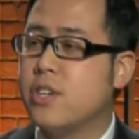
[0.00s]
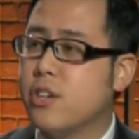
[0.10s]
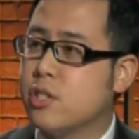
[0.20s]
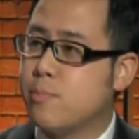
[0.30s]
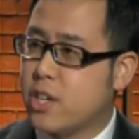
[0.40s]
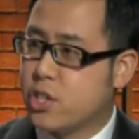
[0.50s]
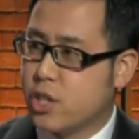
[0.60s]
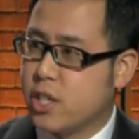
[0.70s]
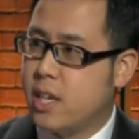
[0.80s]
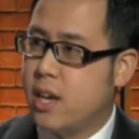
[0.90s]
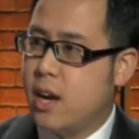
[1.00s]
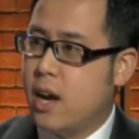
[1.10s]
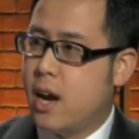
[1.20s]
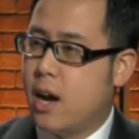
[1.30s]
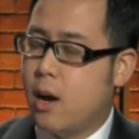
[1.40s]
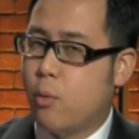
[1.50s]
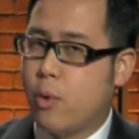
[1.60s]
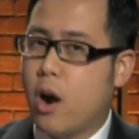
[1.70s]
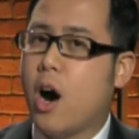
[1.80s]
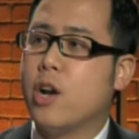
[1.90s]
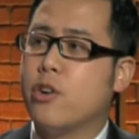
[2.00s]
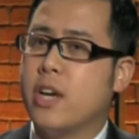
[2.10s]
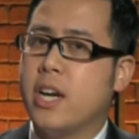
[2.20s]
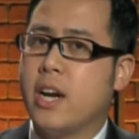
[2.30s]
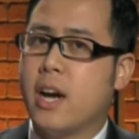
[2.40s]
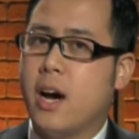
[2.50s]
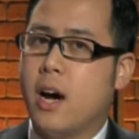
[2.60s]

year especially, we're honoring